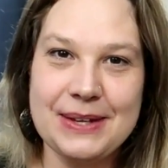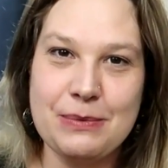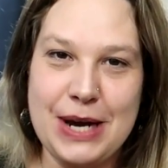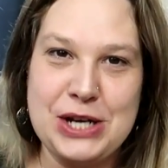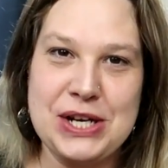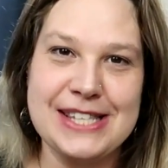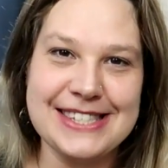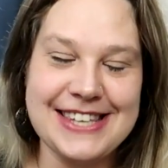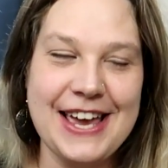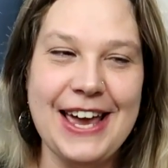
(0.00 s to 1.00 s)

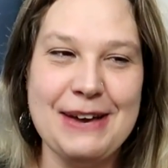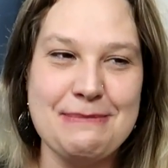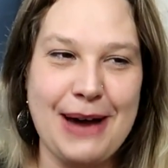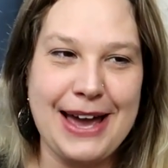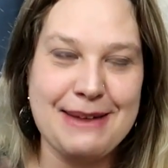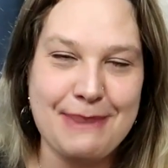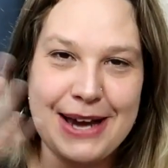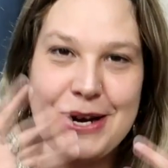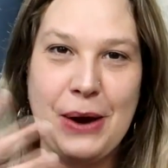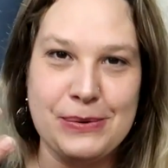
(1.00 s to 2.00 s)
regions,
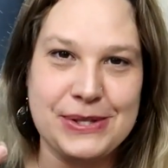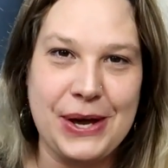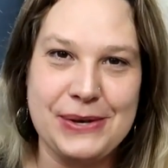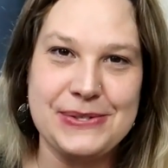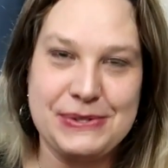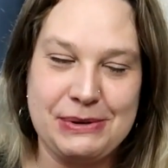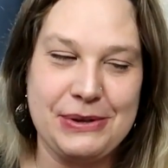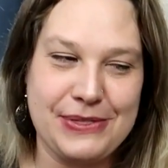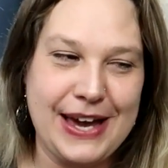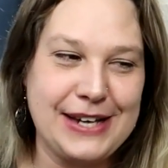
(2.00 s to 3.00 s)
my nose goes through
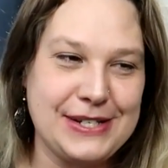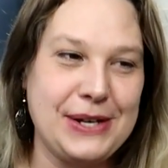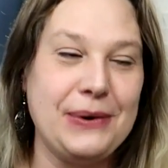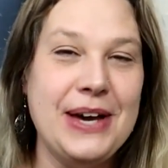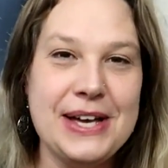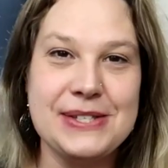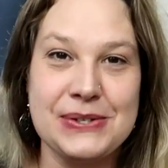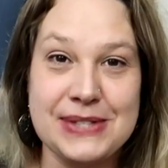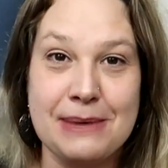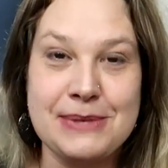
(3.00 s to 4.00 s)
a thing too. So
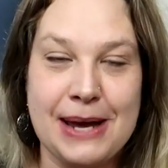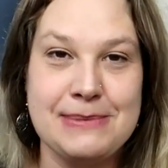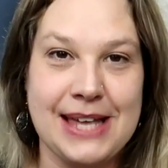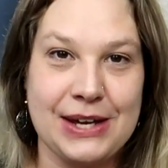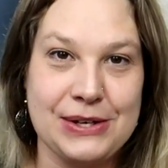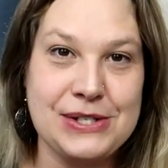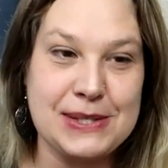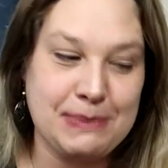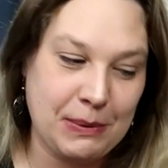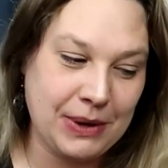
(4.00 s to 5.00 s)
sometimes that could
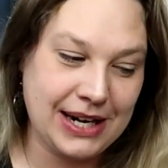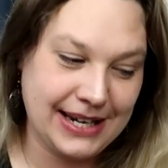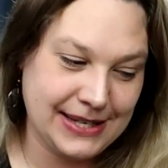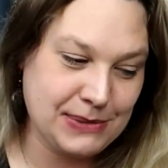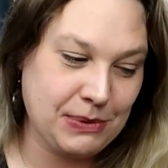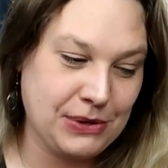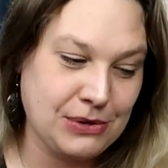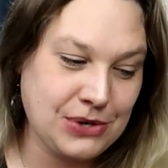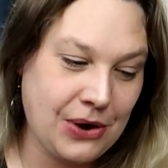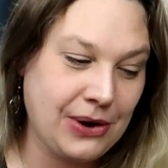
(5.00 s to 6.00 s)
just be what it is with
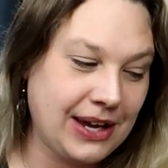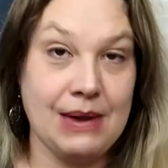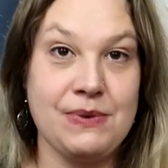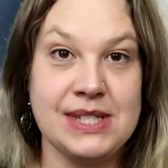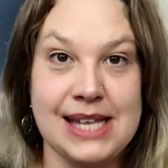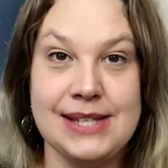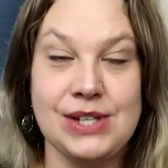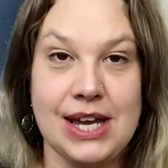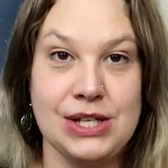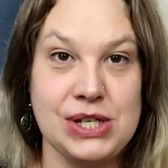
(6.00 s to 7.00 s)
your dog. If
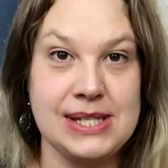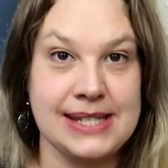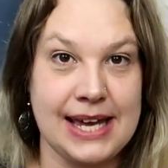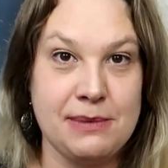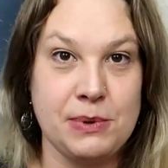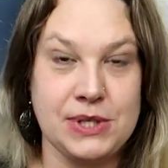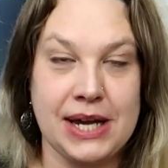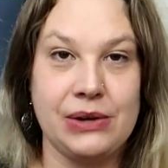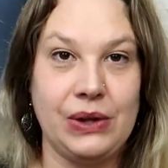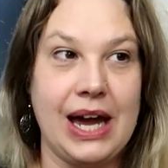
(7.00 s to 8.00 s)
it's itchy skin
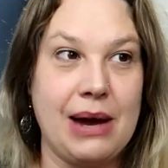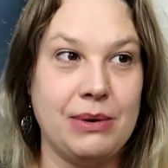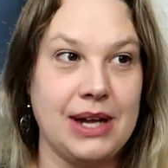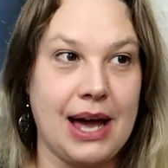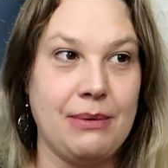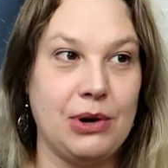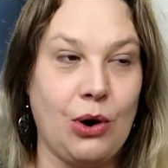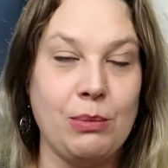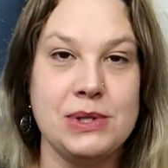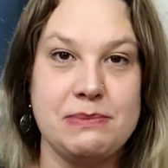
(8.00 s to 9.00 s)
particularly, I would
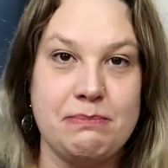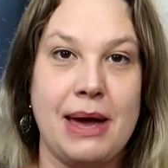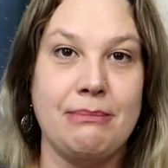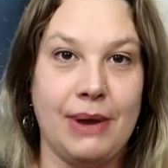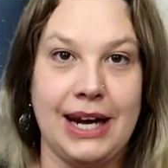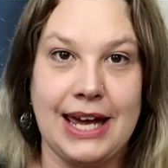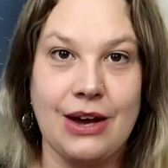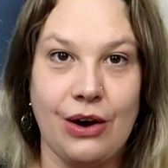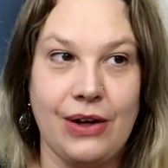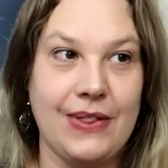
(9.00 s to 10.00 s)
almost bet money
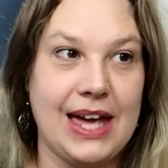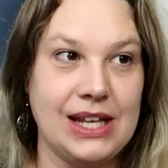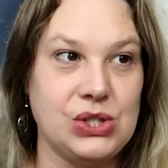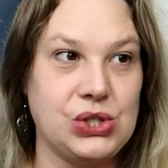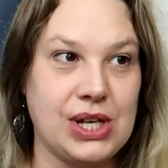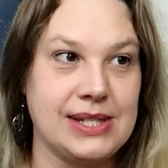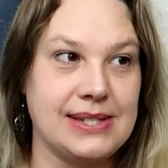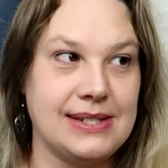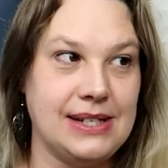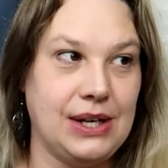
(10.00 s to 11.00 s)
on that it's
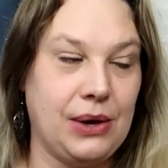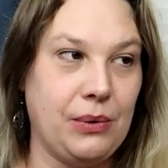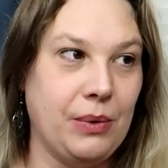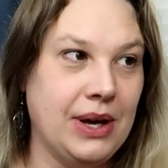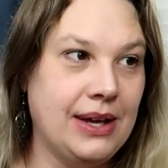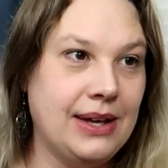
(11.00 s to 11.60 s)
just, you know,